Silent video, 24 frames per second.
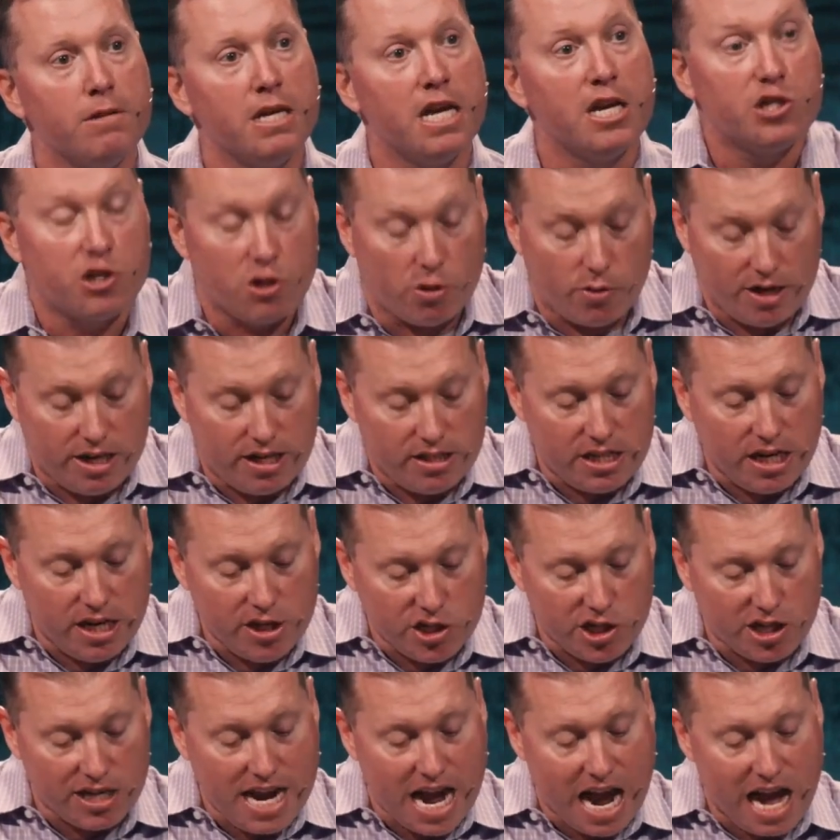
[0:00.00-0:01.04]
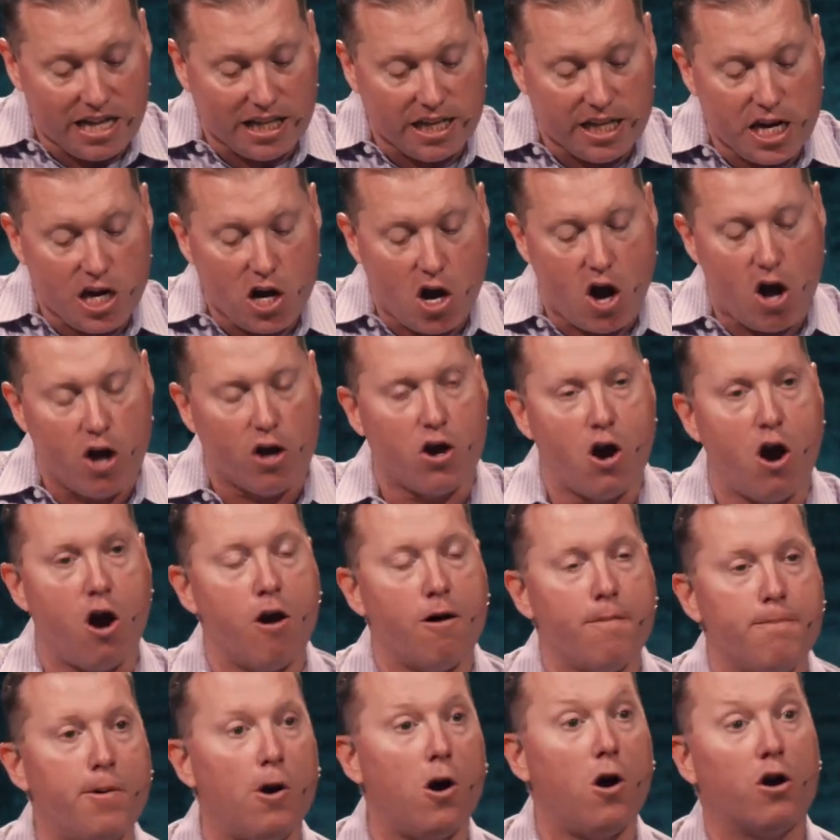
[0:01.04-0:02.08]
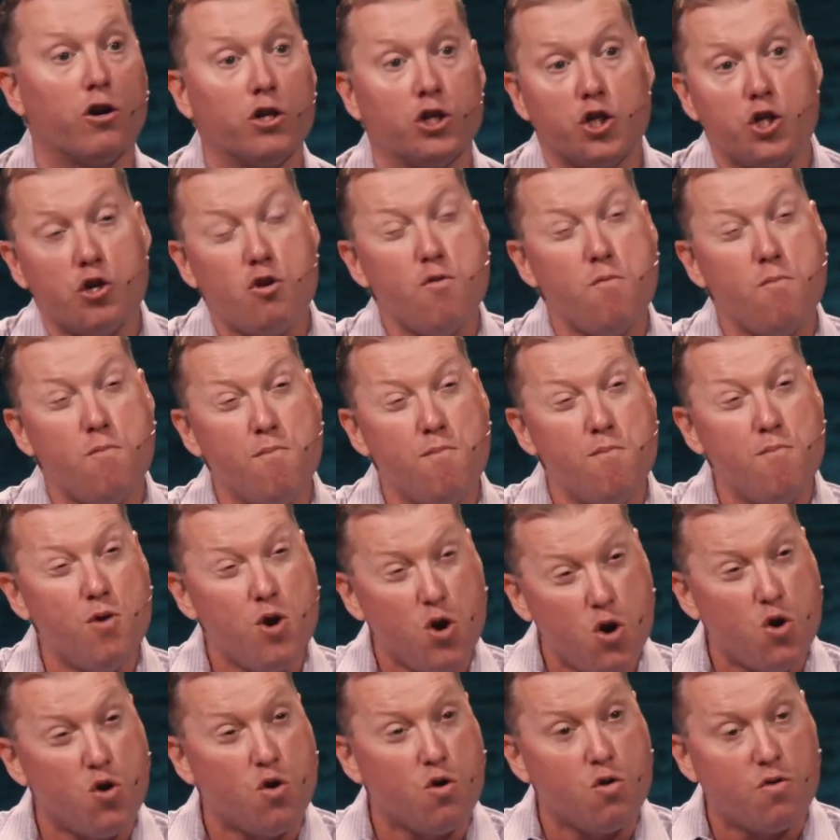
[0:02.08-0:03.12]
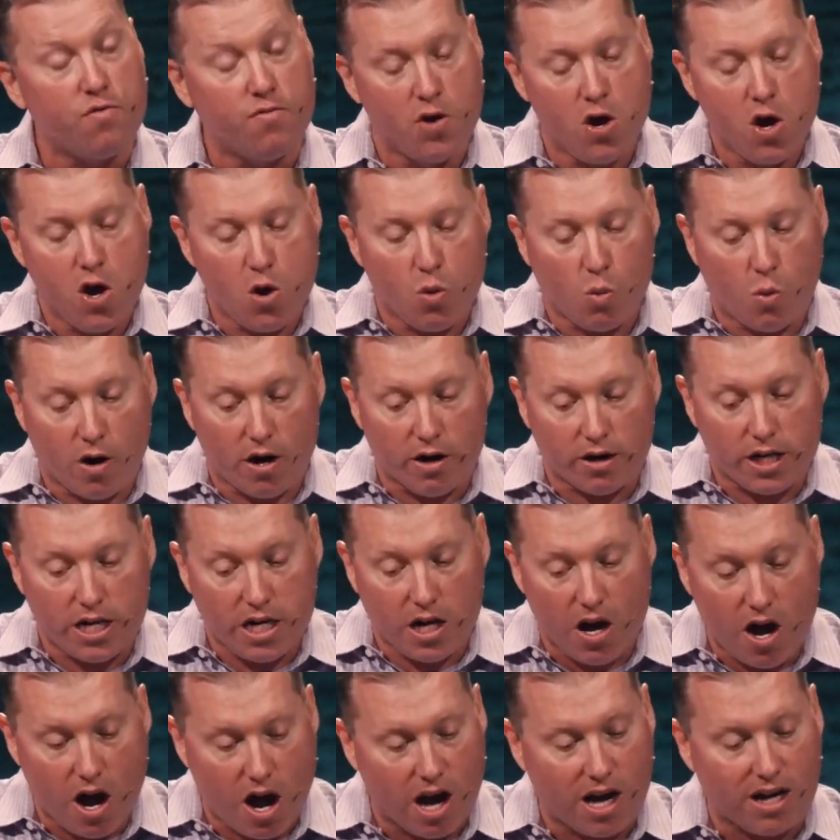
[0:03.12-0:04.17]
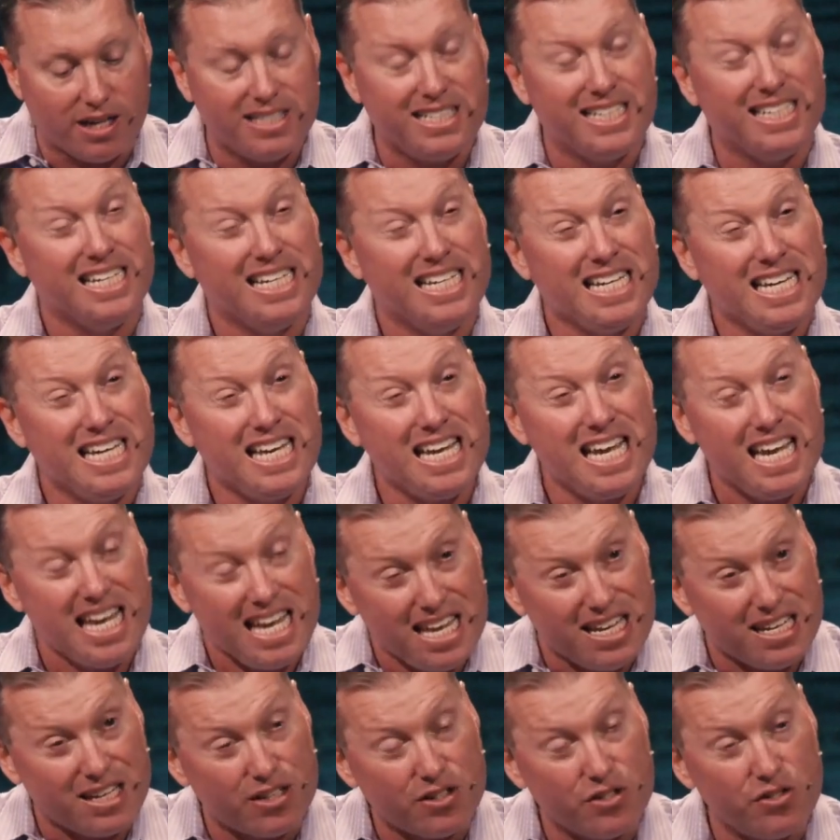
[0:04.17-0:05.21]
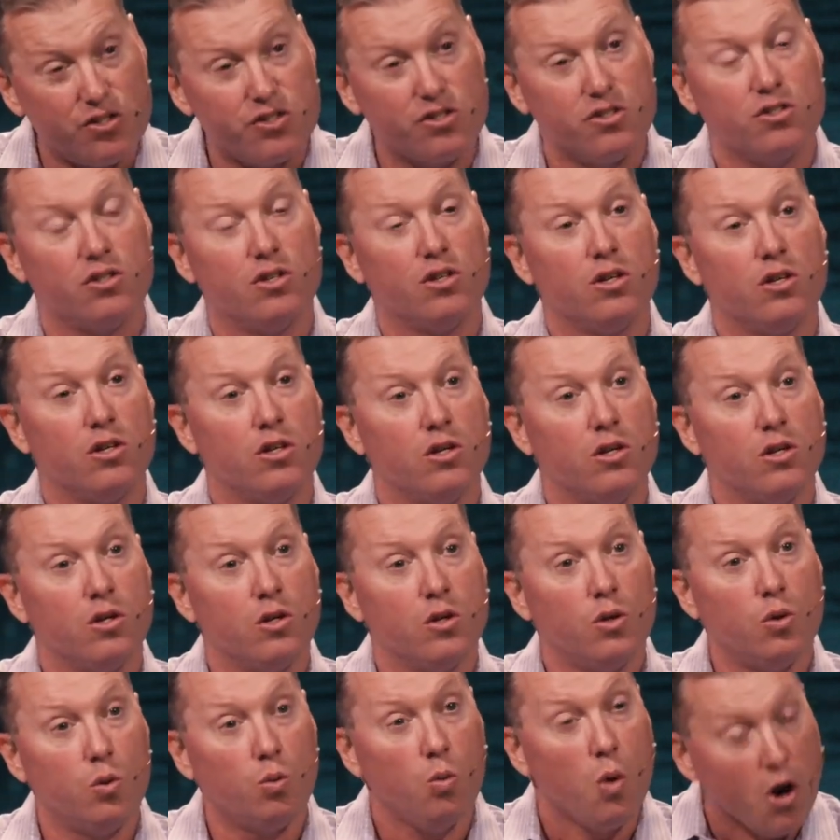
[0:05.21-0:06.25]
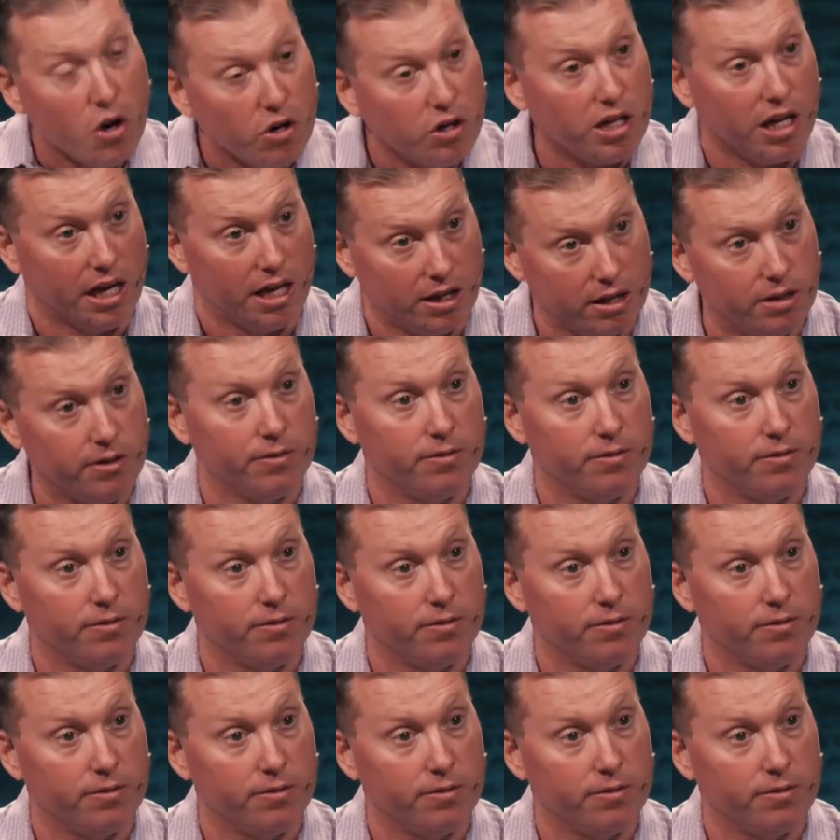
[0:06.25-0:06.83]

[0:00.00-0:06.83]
Is there an intentionality on our part to move where God is working?